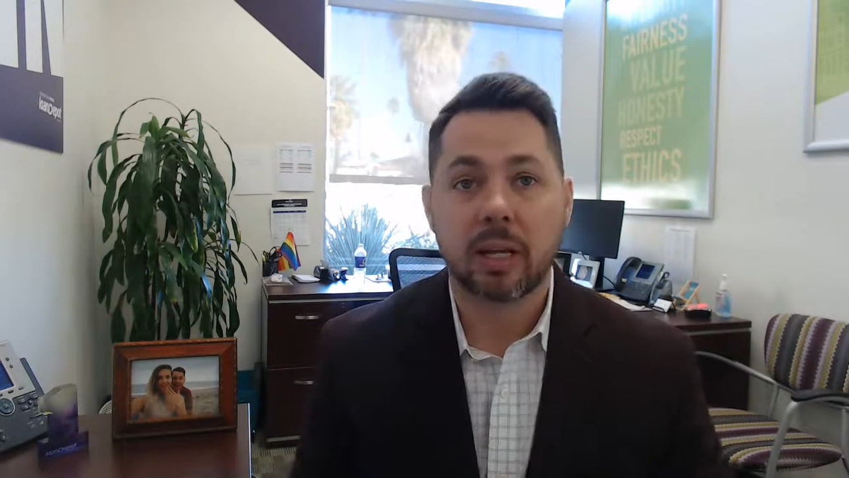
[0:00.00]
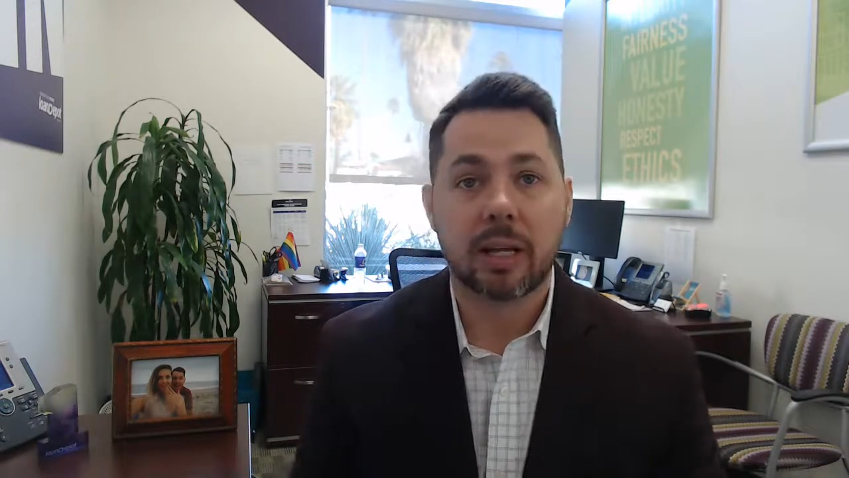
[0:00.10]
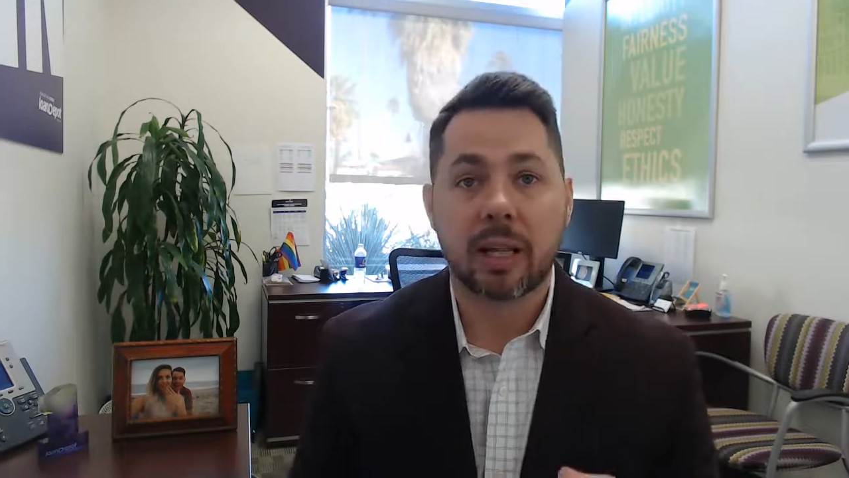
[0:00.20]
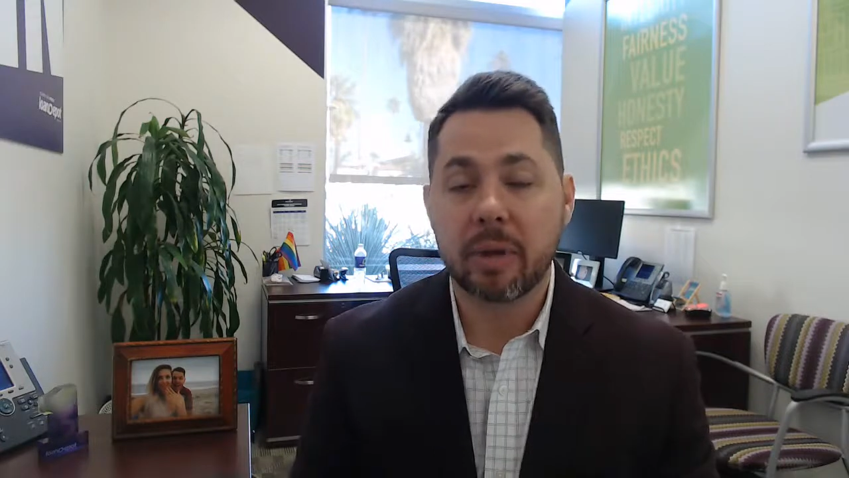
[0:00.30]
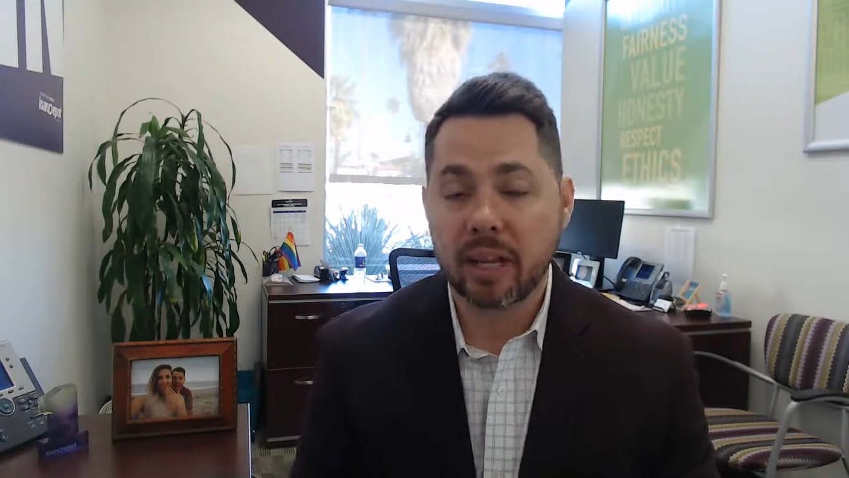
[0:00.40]

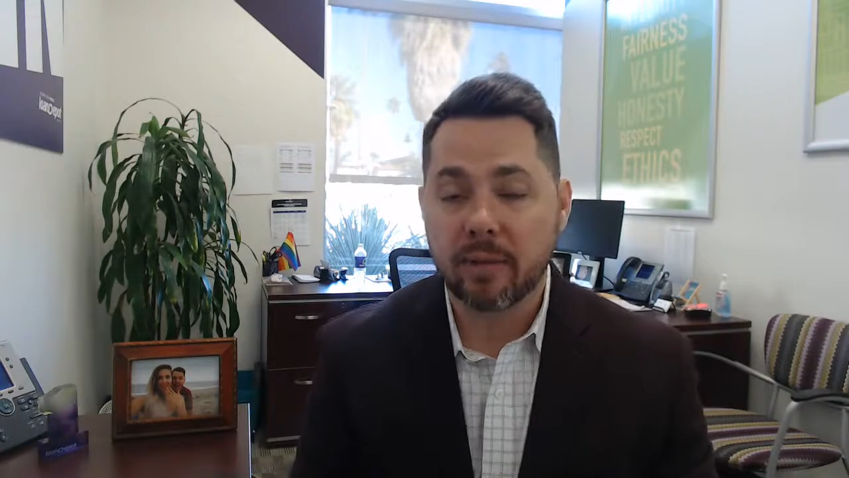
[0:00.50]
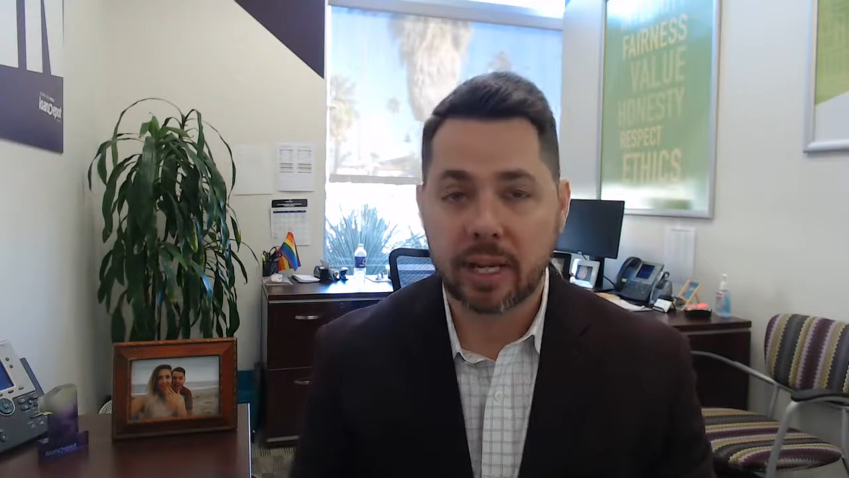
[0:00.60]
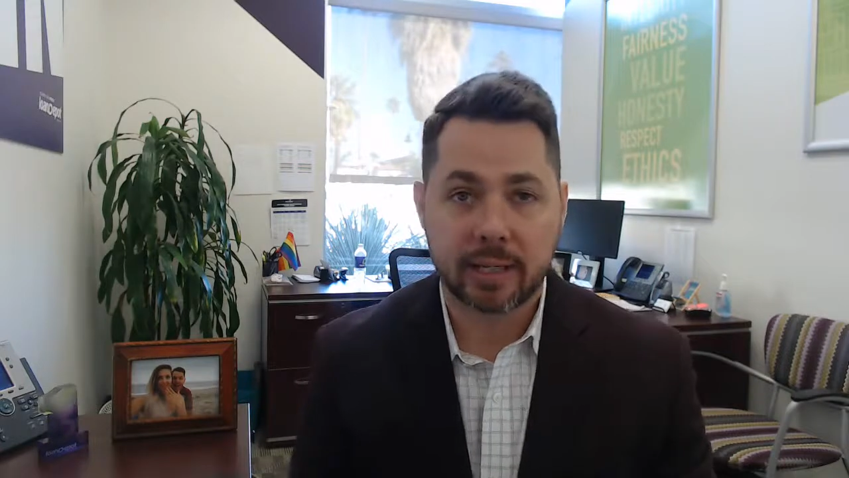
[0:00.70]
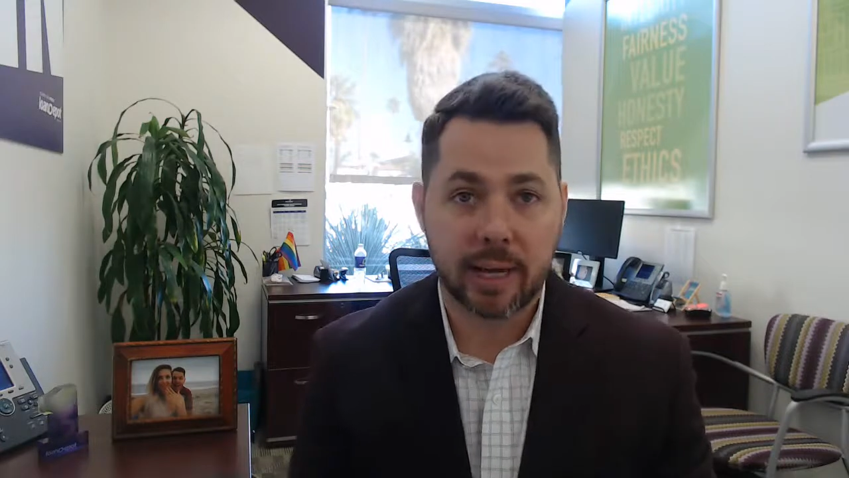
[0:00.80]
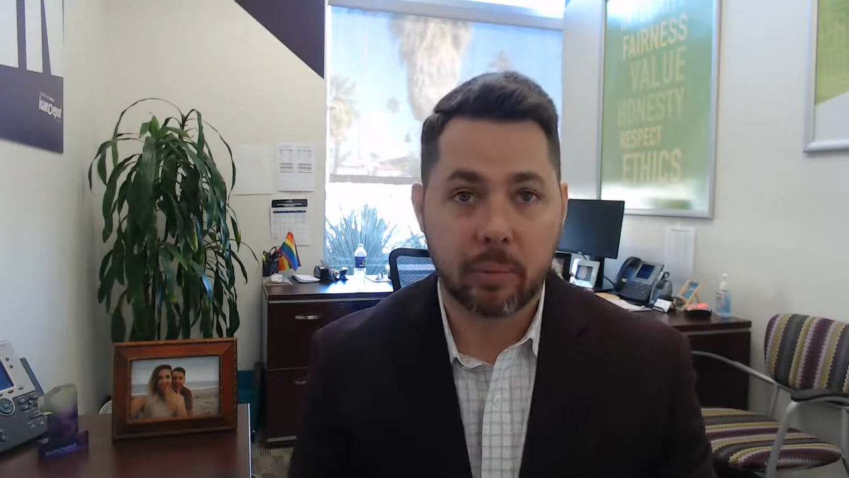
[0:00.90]
Let me give you an
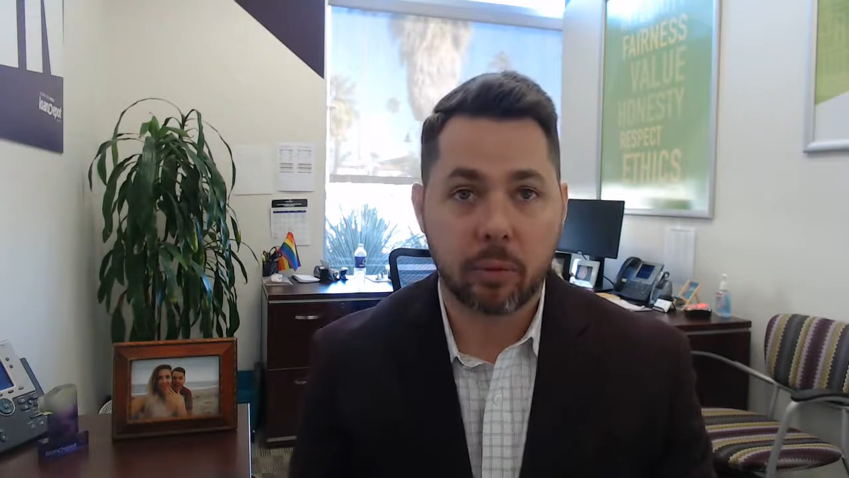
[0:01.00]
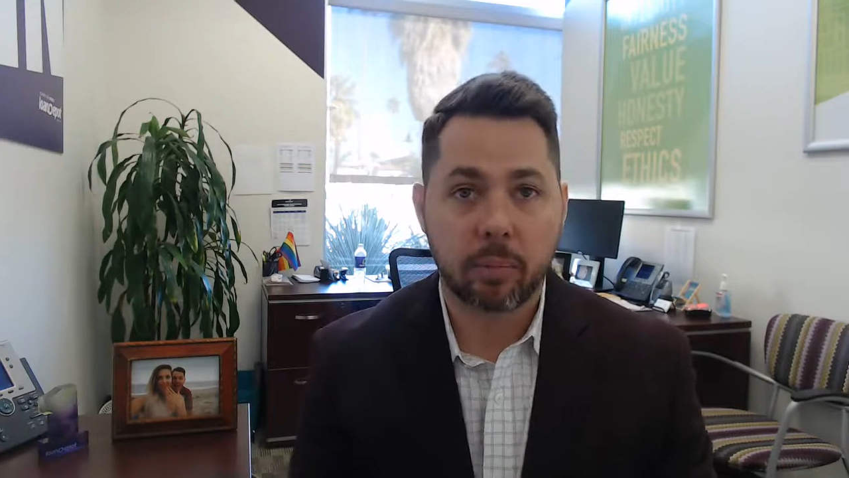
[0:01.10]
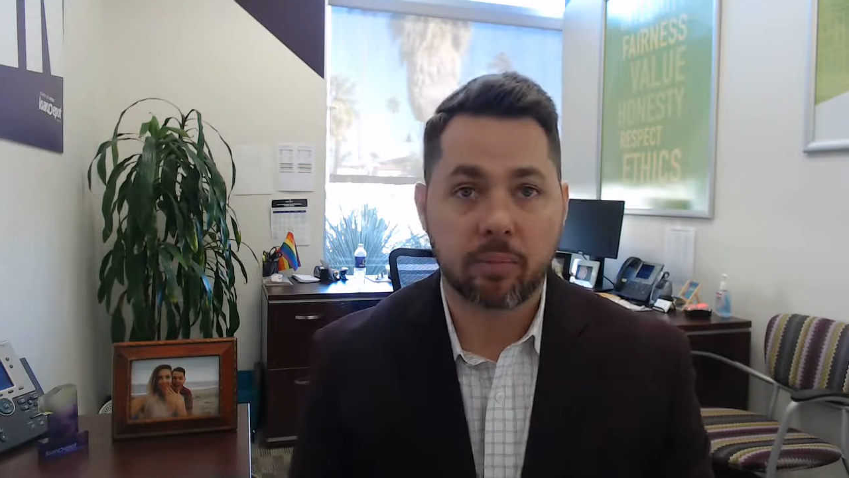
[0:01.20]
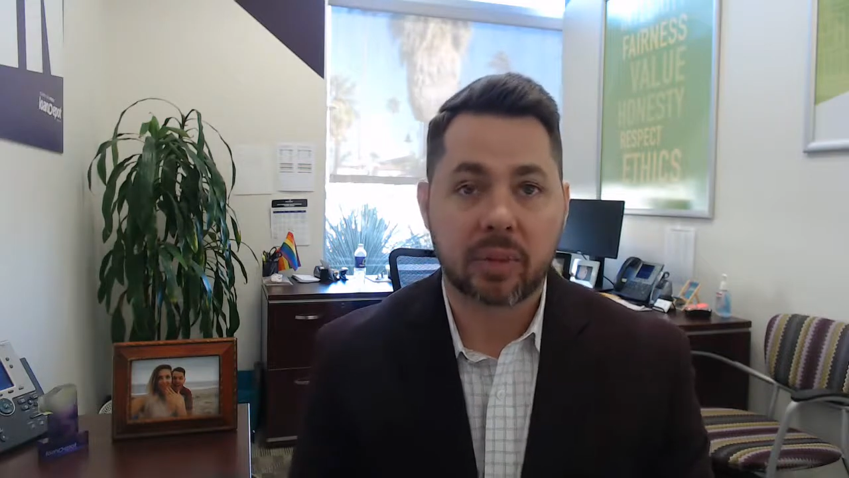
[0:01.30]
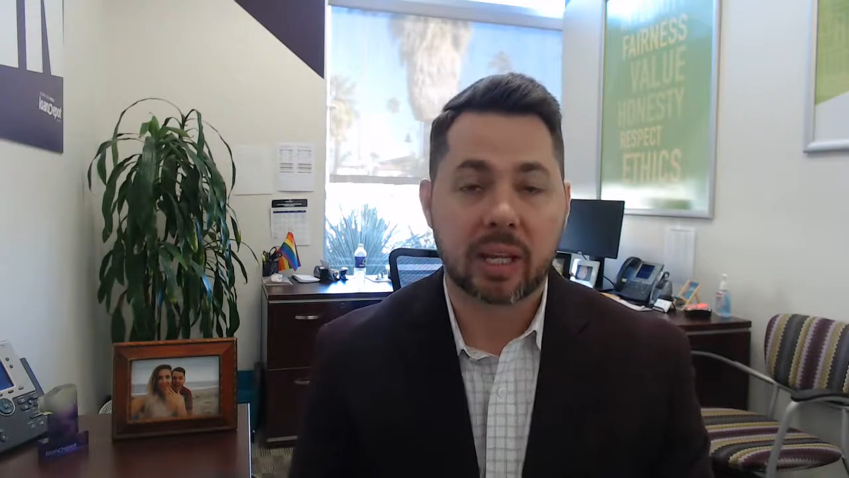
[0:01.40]
example.
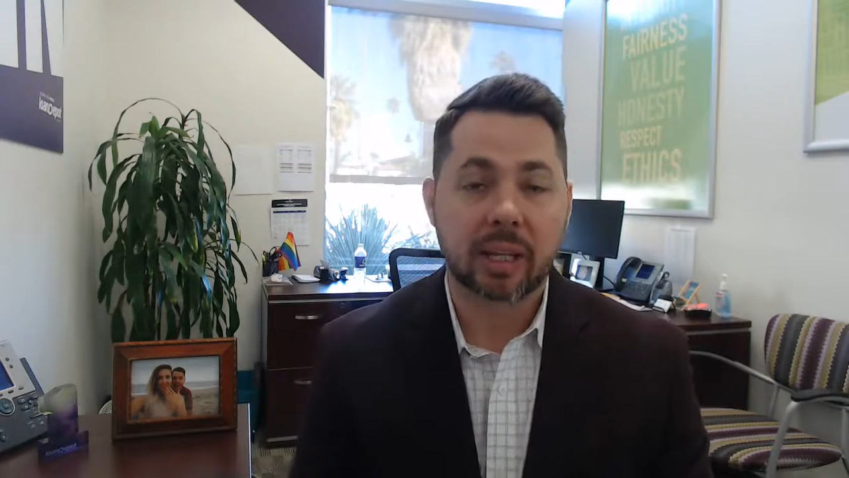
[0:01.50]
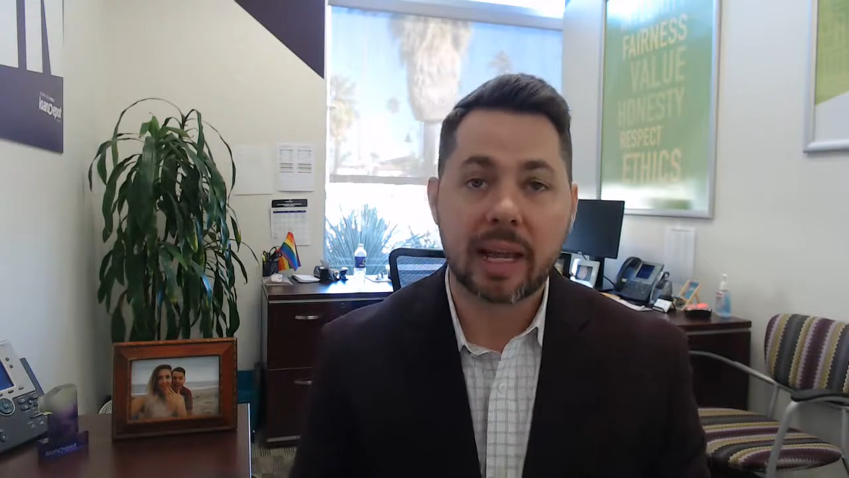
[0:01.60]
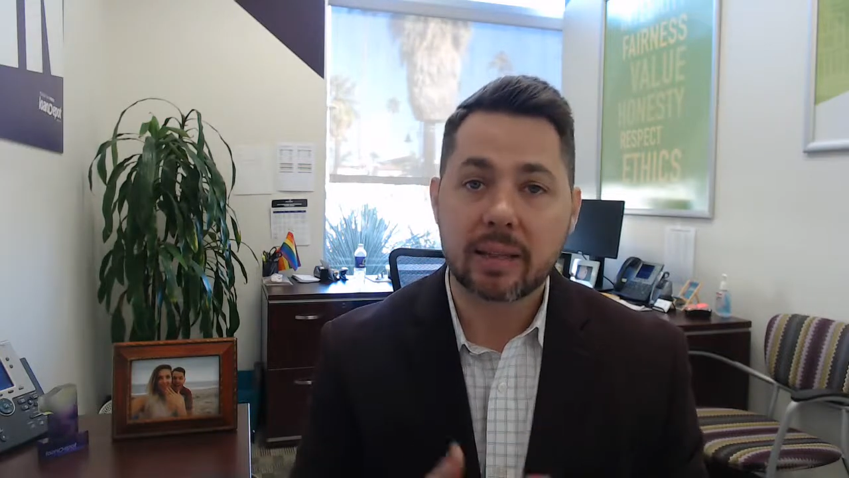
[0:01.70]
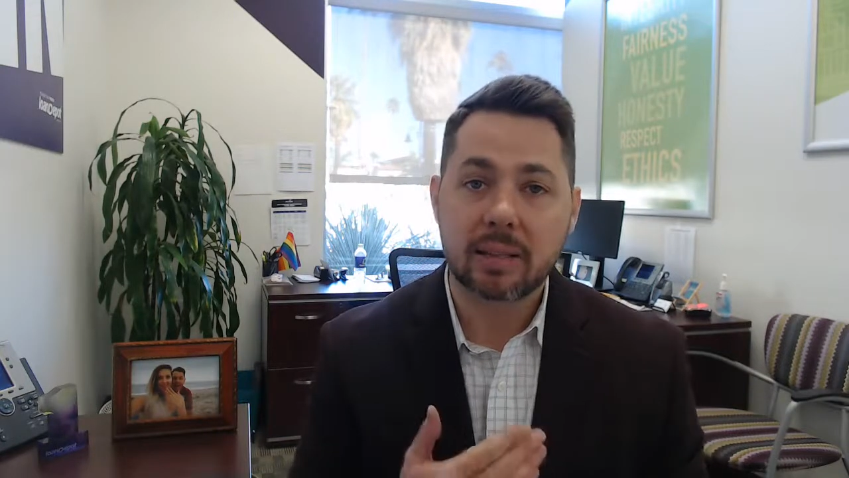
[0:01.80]
Let's